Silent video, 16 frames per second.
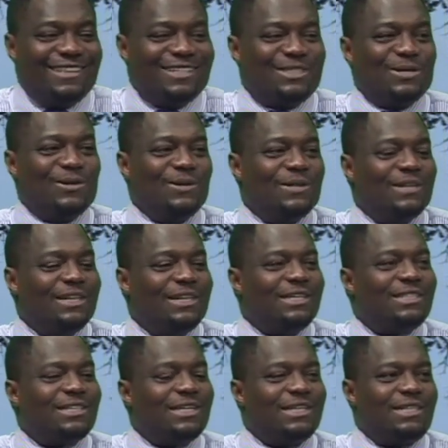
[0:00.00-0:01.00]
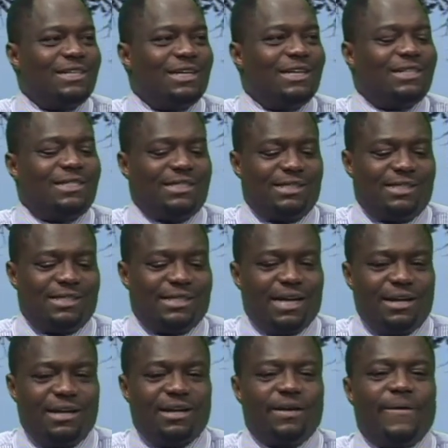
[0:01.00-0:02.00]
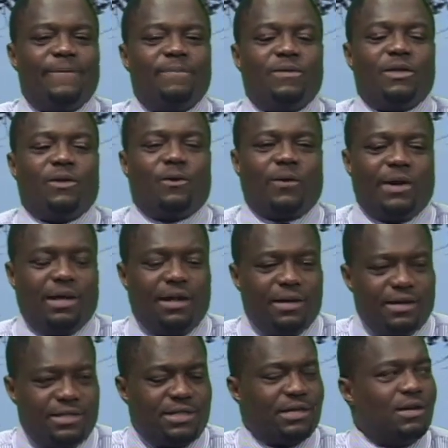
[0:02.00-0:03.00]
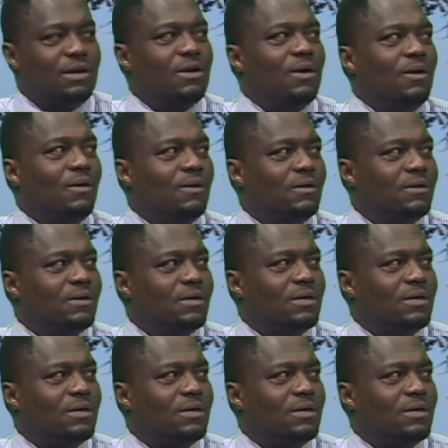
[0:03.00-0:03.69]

So it's it's, sure. it's setting realistic goal